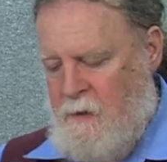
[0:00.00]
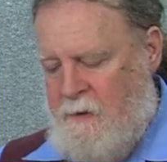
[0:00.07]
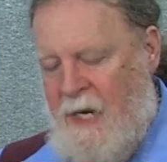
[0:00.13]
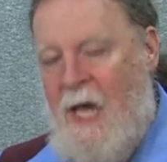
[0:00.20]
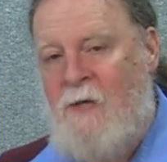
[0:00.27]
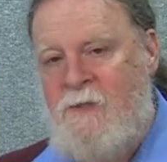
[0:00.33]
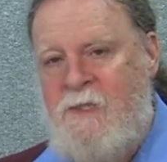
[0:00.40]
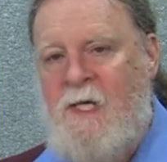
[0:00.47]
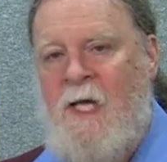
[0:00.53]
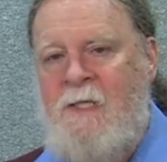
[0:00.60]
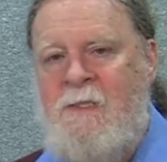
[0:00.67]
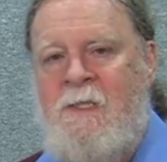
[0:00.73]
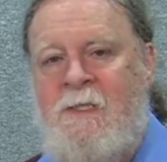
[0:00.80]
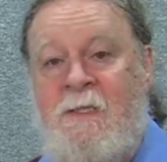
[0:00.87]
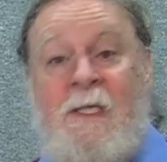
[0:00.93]
Now
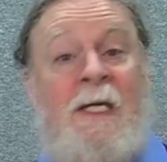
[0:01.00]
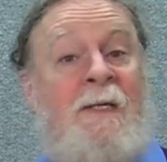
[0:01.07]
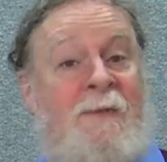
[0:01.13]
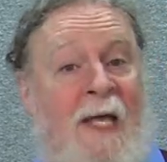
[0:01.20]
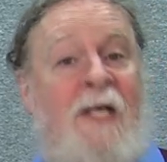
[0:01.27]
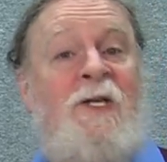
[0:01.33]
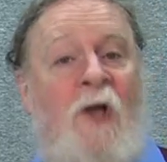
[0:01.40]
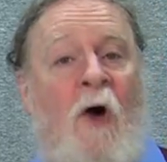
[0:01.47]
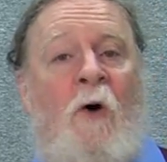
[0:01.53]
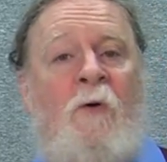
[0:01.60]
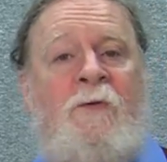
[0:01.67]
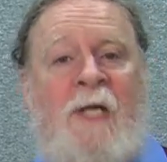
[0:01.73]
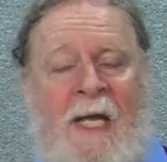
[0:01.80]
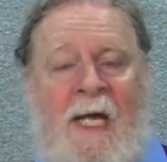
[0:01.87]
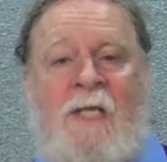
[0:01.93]
scientists think they know
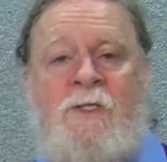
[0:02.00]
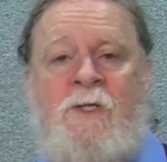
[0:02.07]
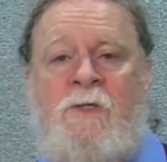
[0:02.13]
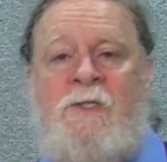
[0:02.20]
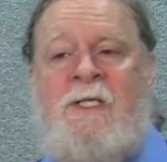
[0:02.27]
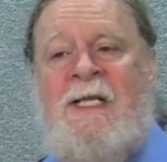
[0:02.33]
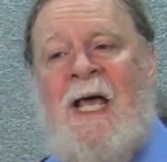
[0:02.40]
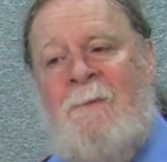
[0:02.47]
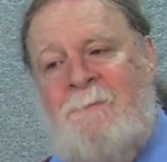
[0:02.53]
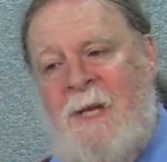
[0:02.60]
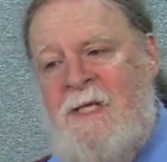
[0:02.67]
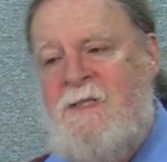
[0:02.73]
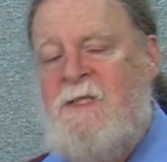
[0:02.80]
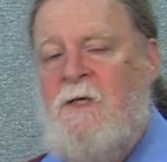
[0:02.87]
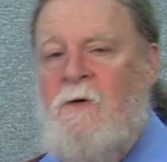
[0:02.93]
the answer to that
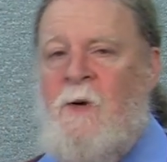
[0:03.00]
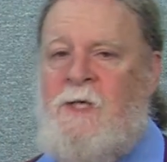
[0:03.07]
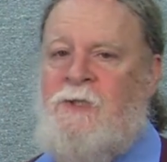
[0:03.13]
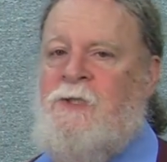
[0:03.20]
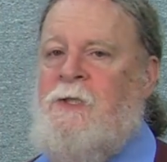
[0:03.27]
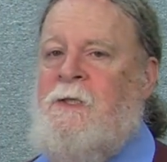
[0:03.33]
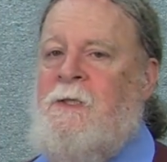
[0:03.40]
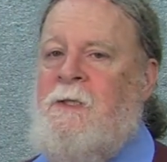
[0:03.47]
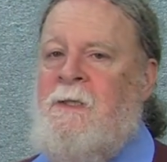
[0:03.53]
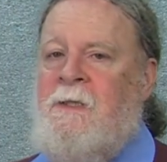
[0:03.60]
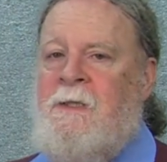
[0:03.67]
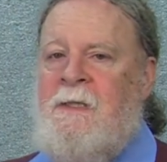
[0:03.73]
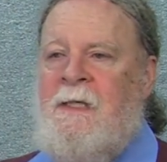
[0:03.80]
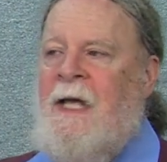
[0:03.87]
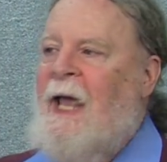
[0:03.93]
basic question.
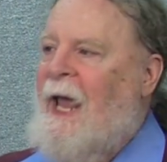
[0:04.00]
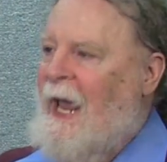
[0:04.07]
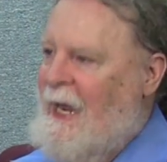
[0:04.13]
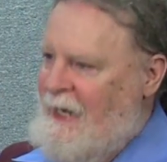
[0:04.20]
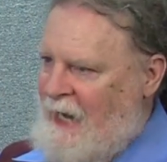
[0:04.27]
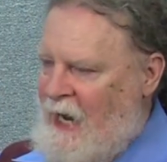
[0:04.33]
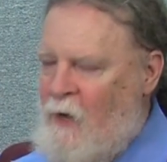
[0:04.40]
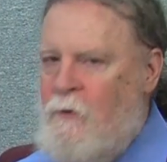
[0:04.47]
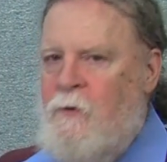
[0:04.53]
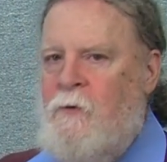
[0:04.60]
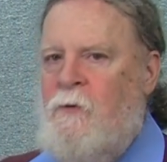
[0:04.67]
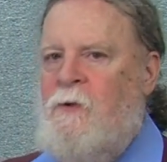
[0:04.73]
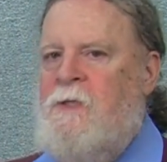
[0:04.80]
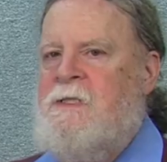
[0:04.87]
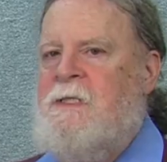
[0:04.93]
And how
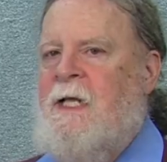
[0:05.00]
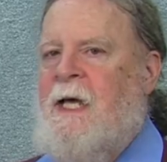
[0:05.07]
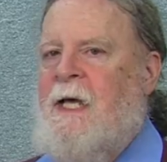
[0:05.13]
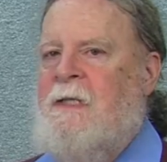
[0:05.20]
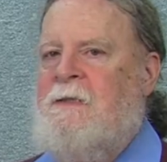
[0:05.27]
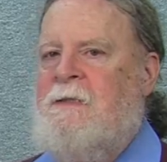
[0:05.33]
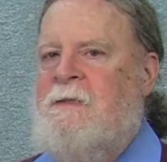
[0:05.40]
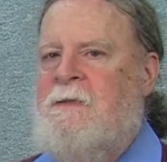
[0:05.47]
cool is that?